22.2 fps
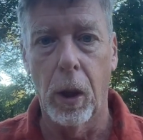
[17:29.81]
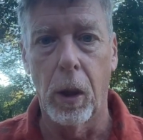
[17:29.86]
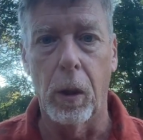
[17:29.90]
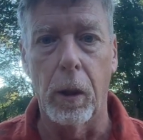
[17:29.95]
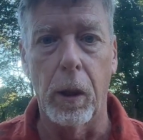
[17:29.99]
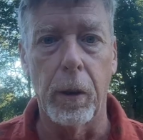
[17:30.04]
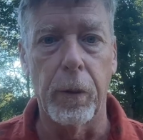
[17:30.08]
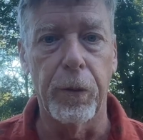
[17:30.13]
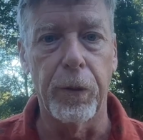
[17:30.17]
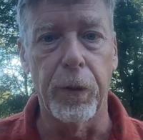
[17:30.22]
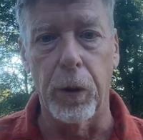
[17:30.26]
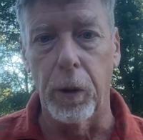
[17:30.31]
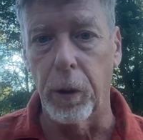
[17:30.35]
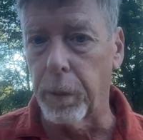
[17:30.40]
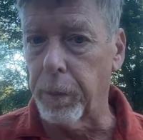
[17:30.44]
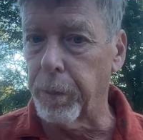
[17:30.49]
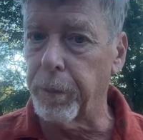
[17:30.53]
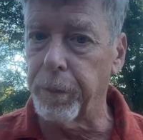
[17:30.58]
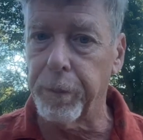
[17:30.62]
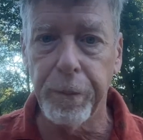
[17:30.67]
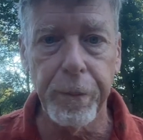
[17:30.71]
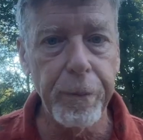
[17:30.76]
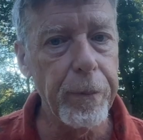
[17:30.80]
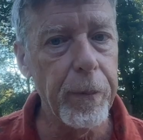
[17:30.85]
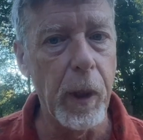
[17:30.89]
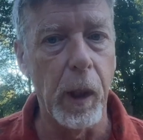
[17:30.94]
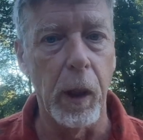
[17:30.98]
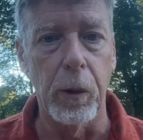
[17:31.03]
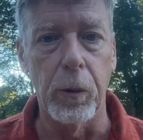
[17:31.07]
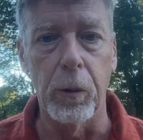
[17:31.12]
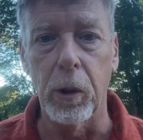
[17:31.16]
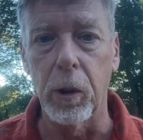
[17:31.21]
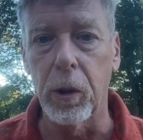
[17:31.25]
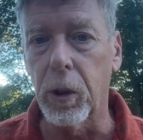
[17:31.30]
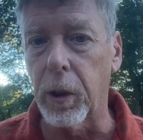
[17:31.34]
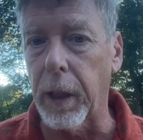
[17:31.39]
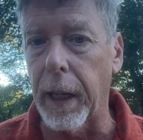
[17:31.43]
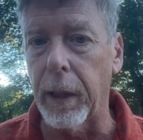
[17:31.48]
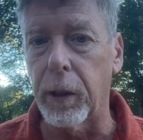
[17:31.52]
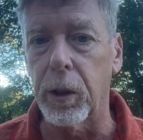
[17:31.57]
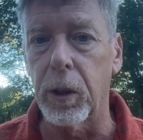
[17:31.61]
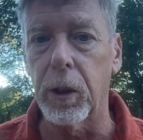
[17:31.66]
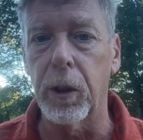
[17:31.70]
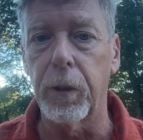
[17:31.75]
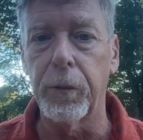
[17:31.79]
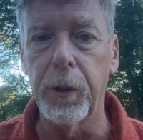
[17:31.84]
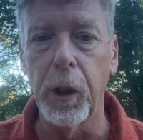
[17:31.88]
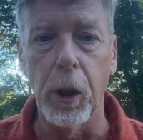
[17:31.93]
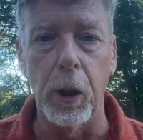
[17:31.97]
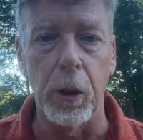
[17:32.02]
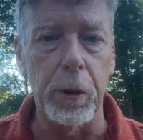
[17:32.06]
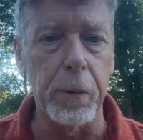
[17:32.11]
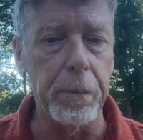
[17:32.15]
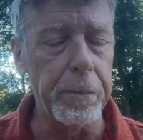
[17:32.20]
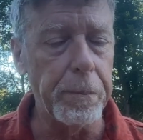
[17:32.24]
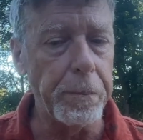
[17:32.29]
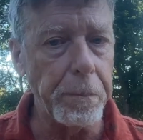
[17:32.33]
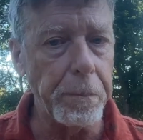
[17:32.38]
right, for hundreds, thousands of years.